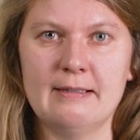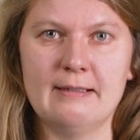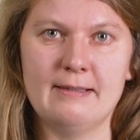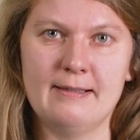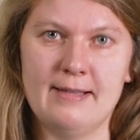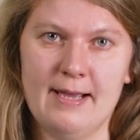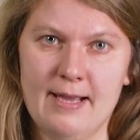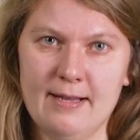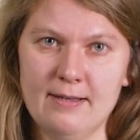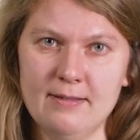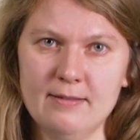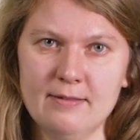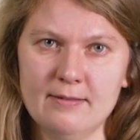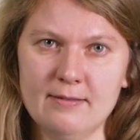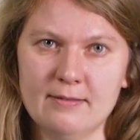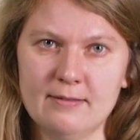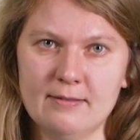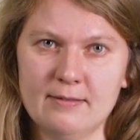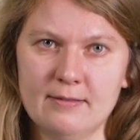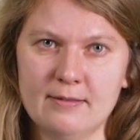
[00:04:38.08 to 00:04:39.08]
Then,
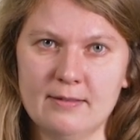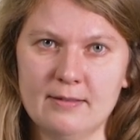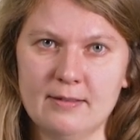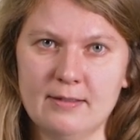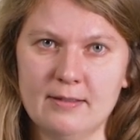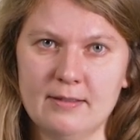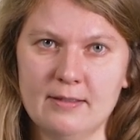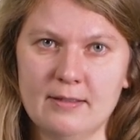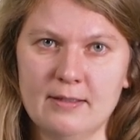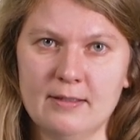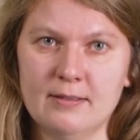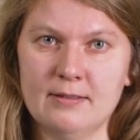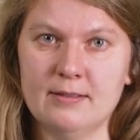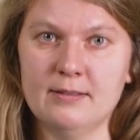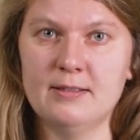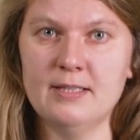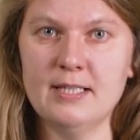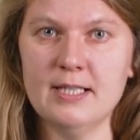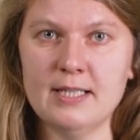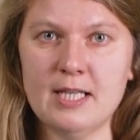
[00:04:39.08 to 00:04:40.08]
the
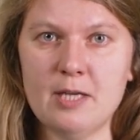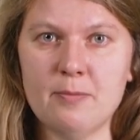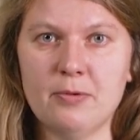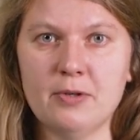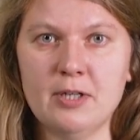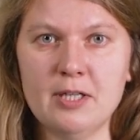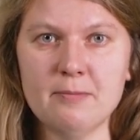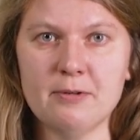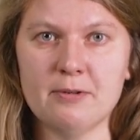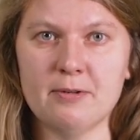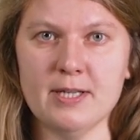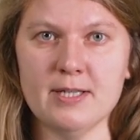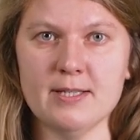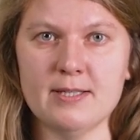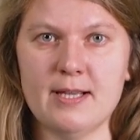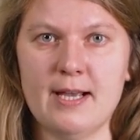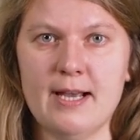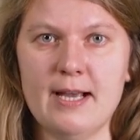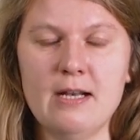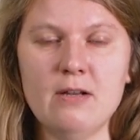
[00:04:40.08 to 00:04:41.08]
DNA
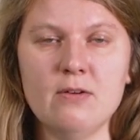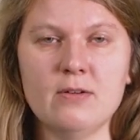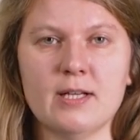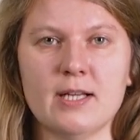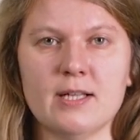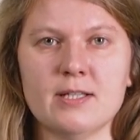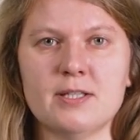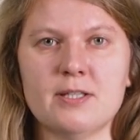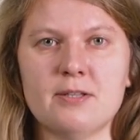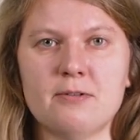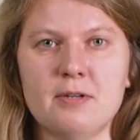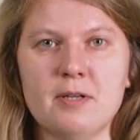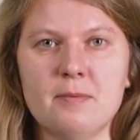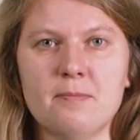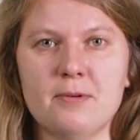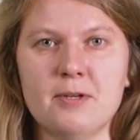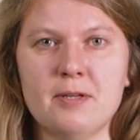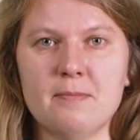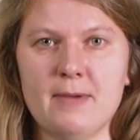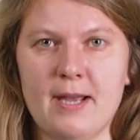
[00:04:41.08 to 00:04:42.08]
polymerase elongates 3'
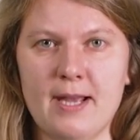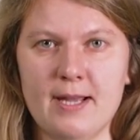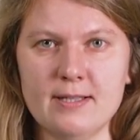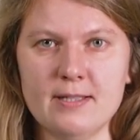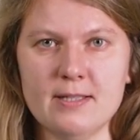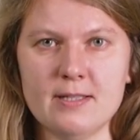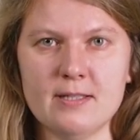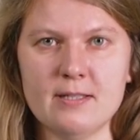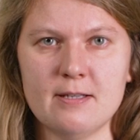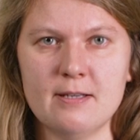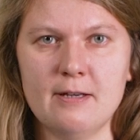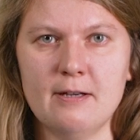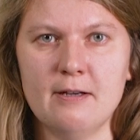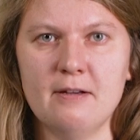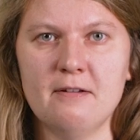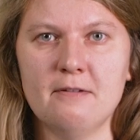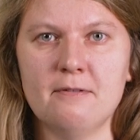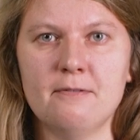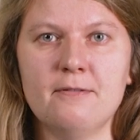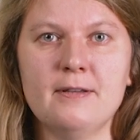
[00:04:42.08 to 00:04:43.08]
ends,
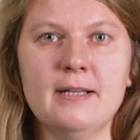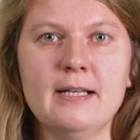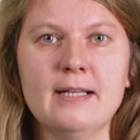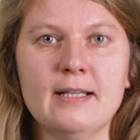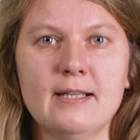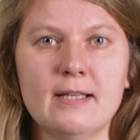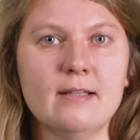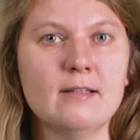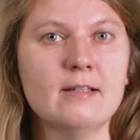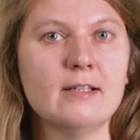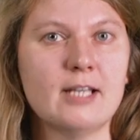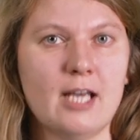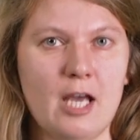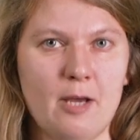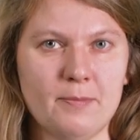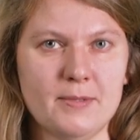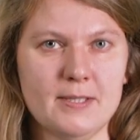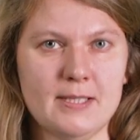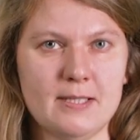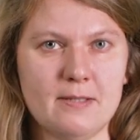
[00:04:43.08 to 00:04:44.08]
filling in the
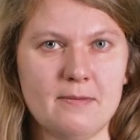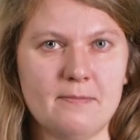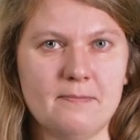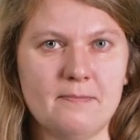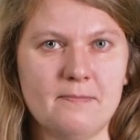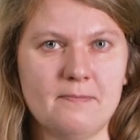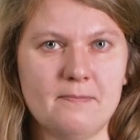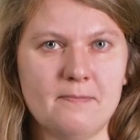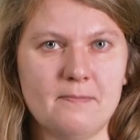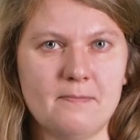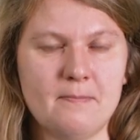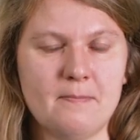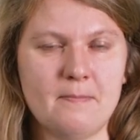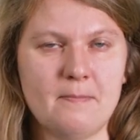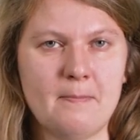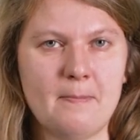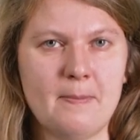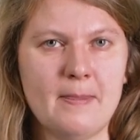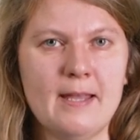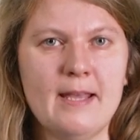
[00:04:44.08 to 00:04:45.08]
gaps.
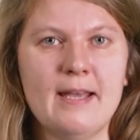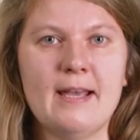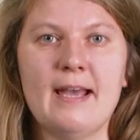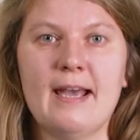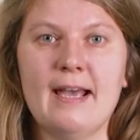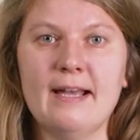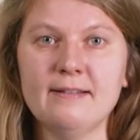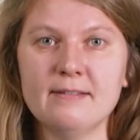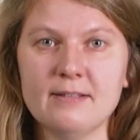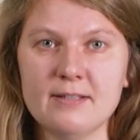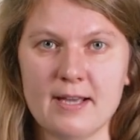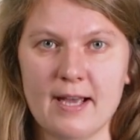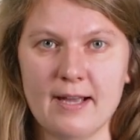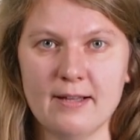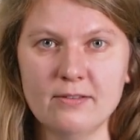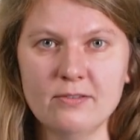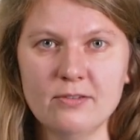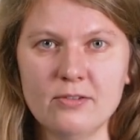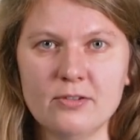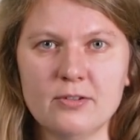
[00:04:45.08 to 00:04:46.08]
At the
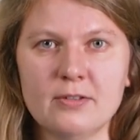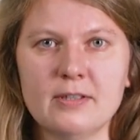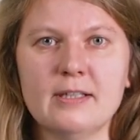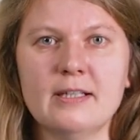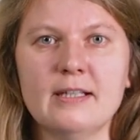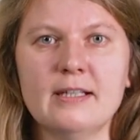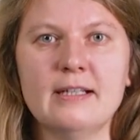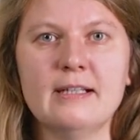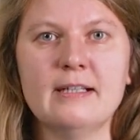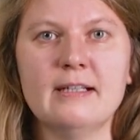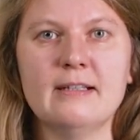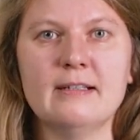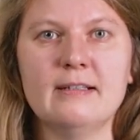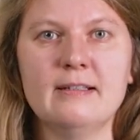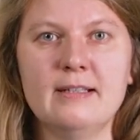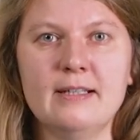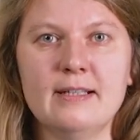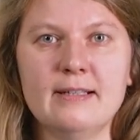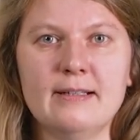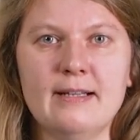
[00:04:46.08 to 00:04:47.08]
end,
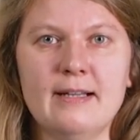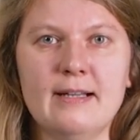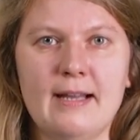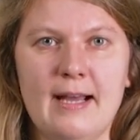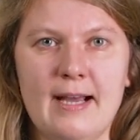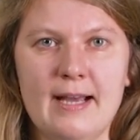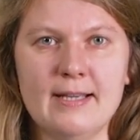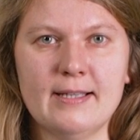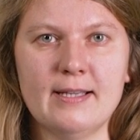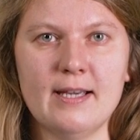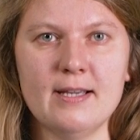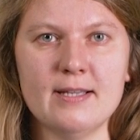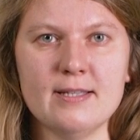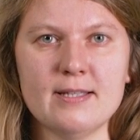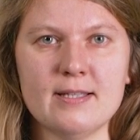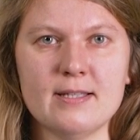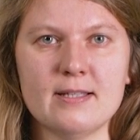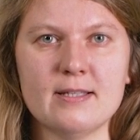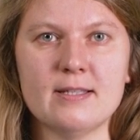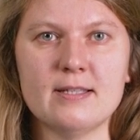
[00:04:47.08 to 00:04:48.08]
DNA
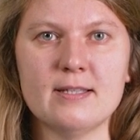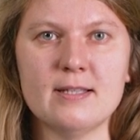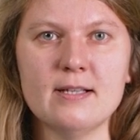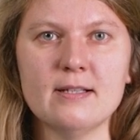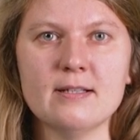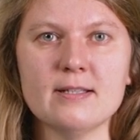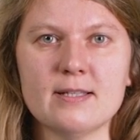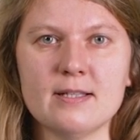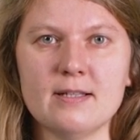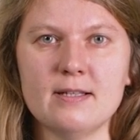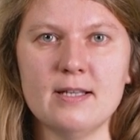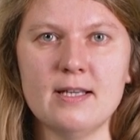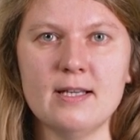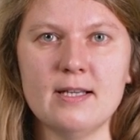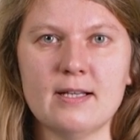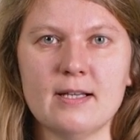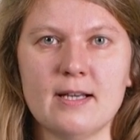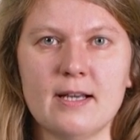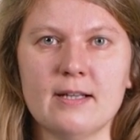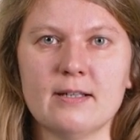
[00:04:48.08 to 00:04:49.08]
ligase seals the
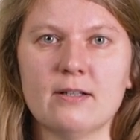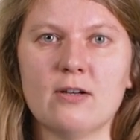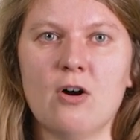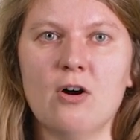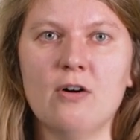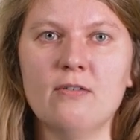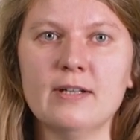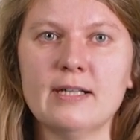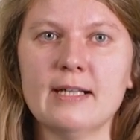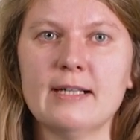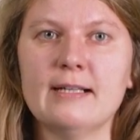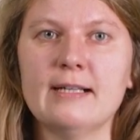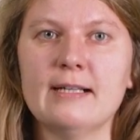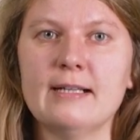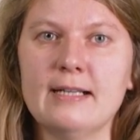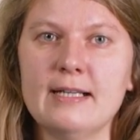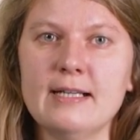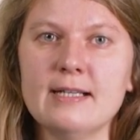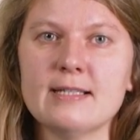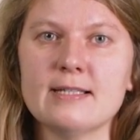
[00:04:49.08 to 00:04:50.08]
nick and covalently
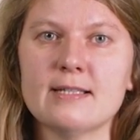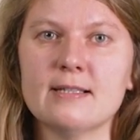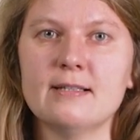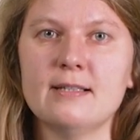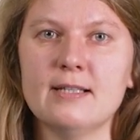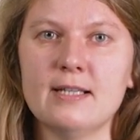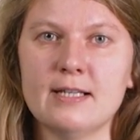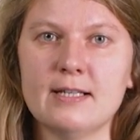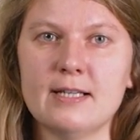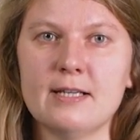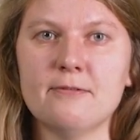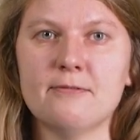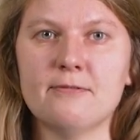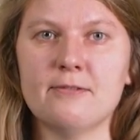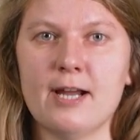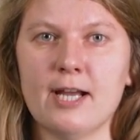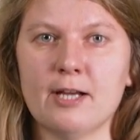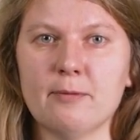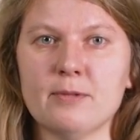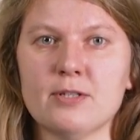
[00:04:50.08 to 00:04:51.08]
links the DNA
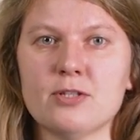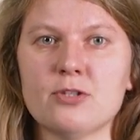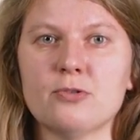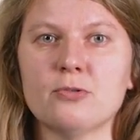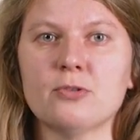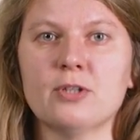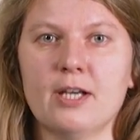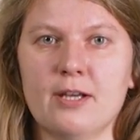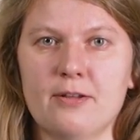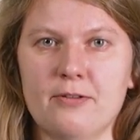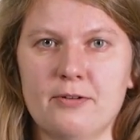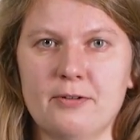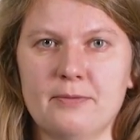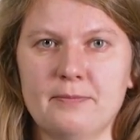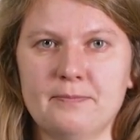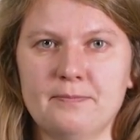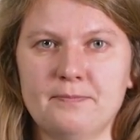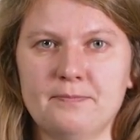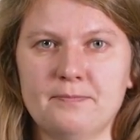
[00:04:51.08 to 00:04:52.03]
fragments together.